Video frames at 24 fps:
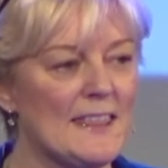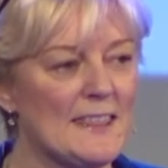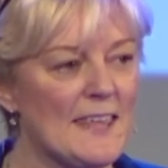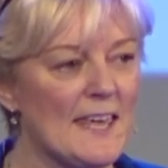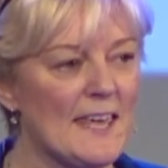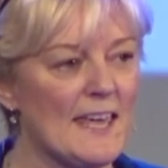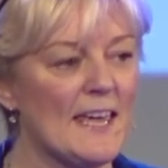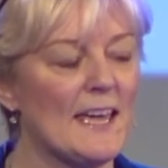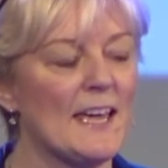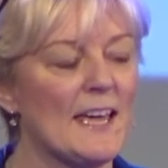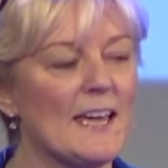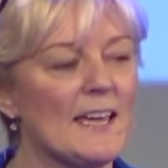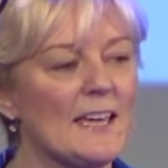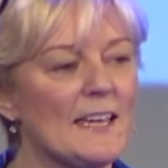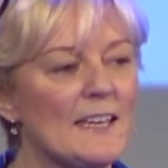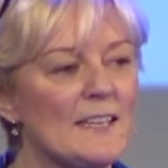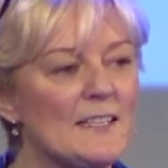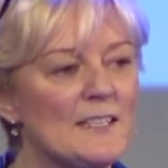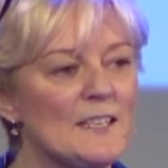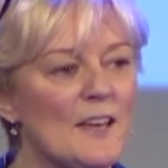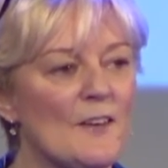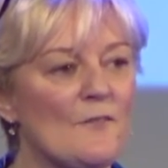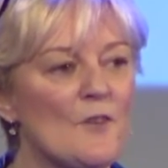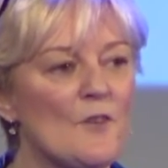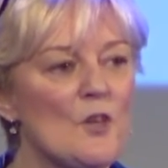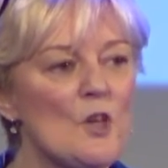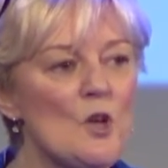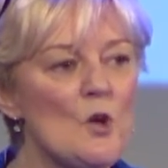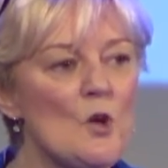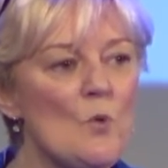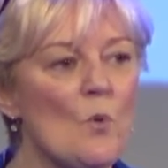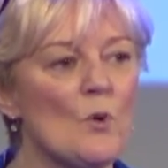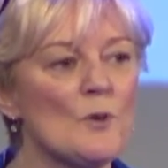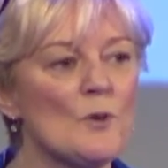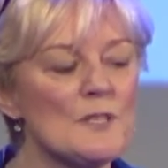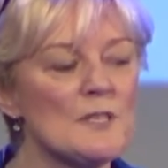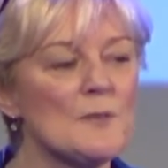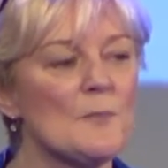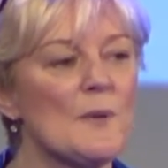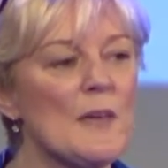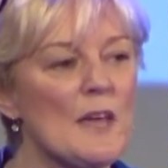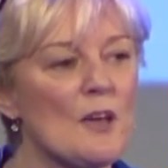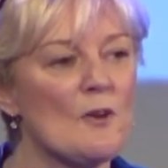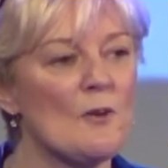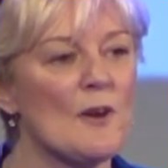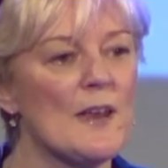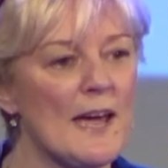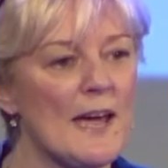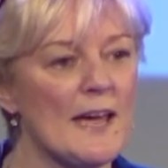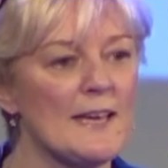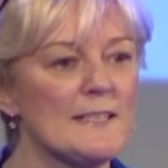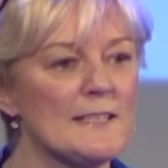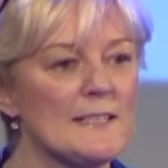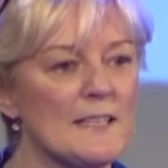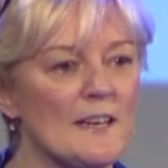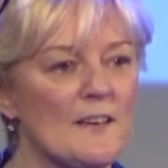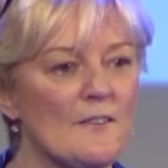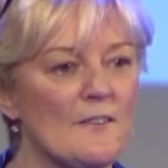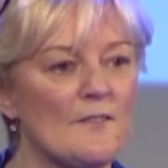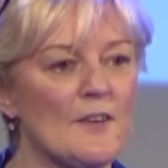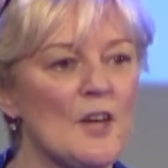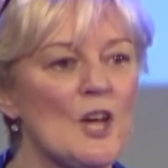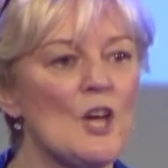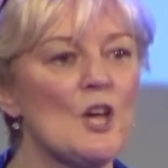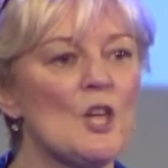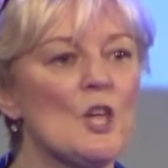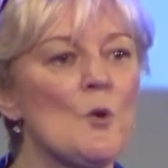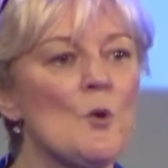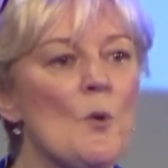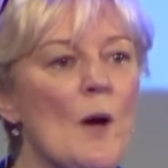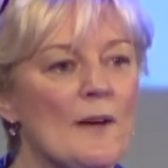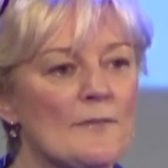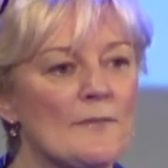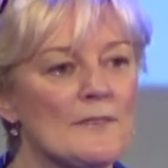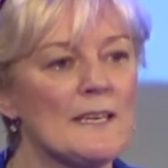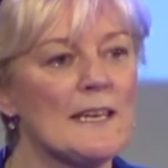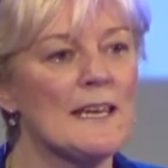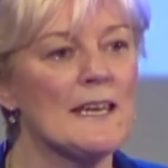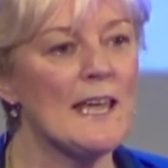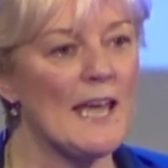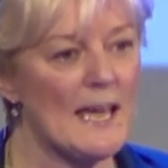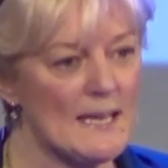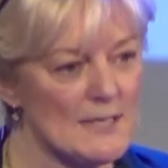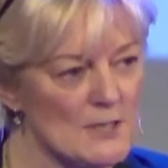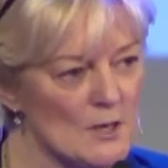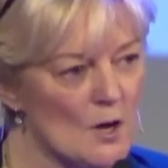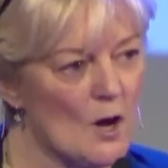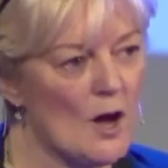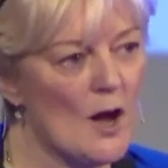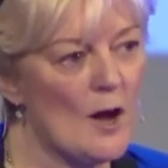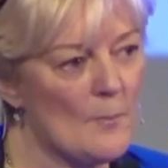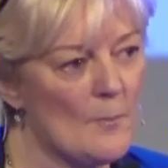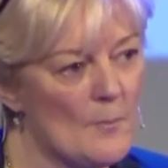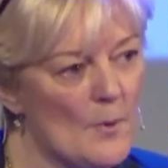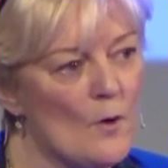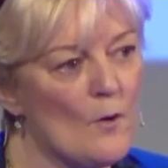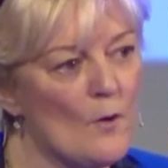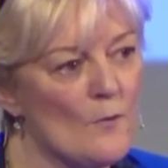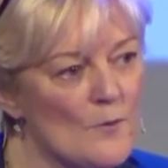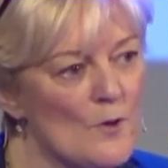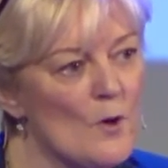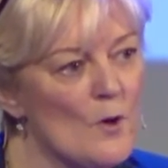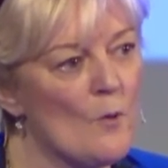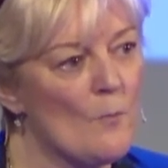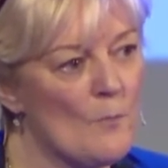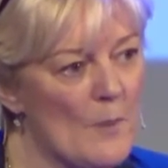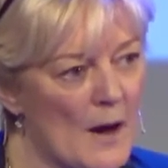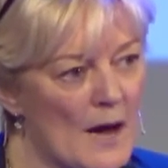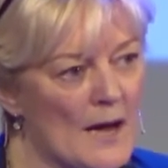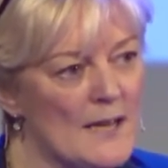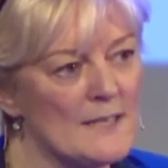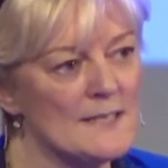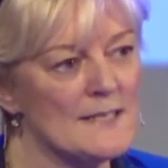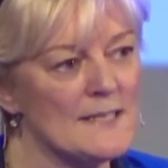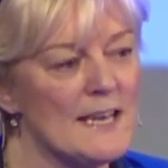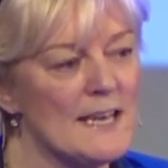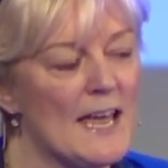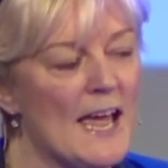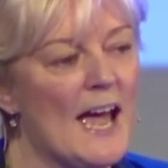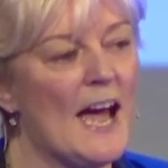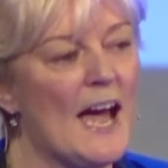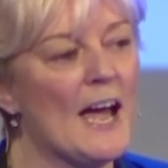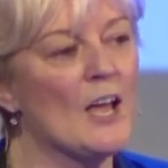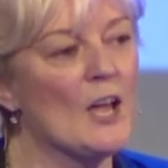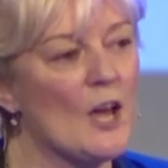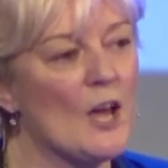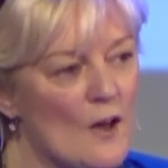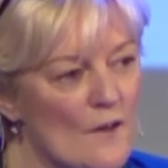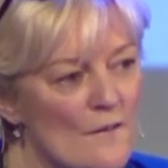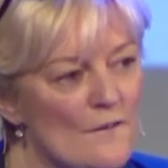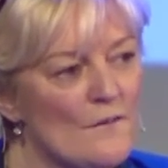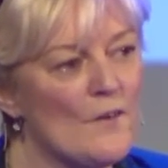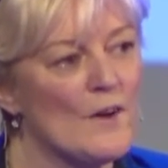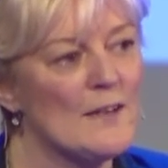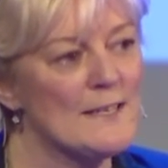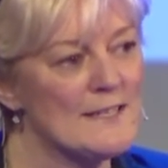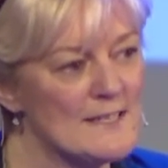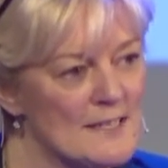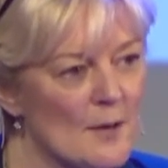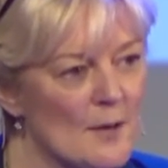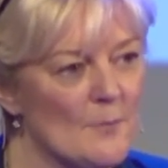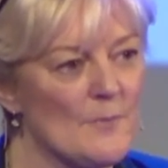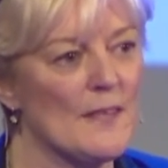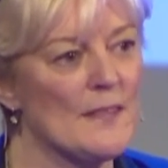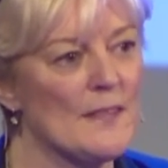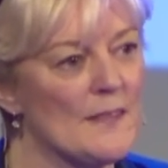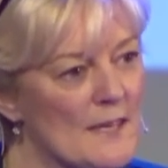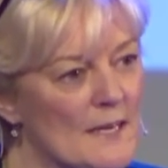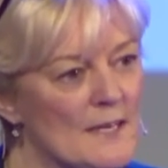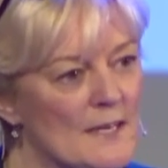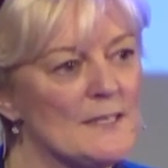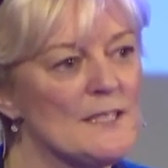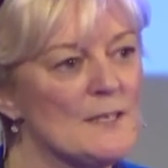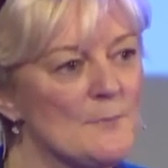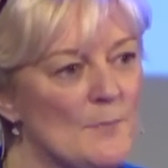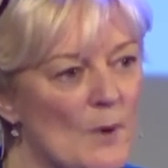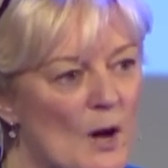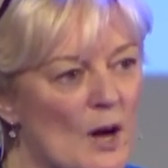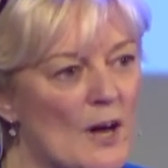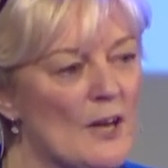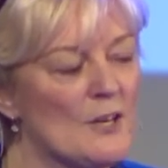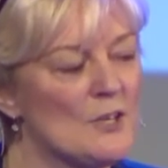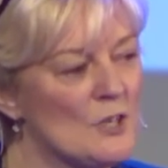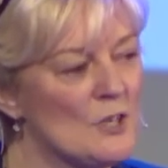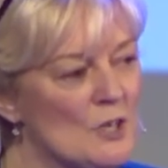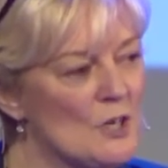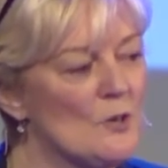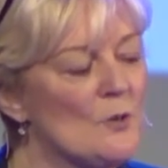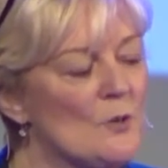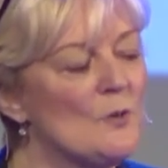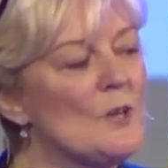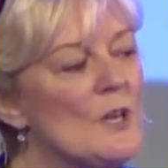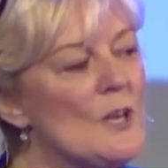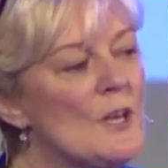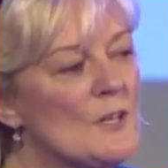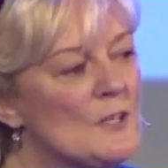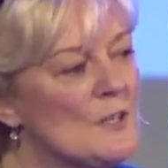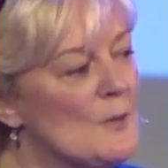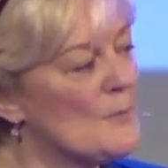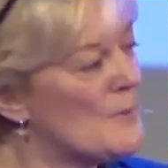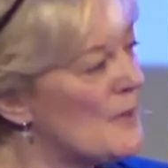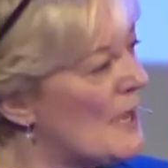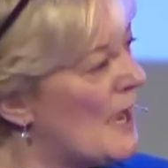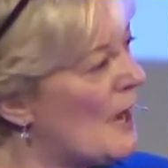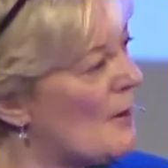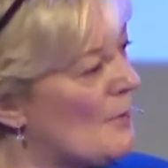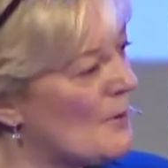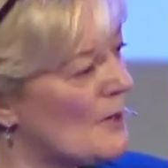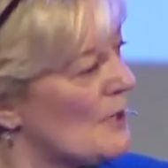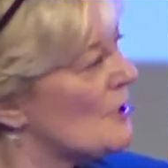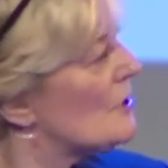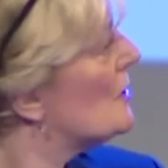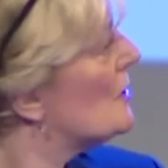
Think, if you want to be creative, you have to get up off your butt and go find something that inspires you to be able to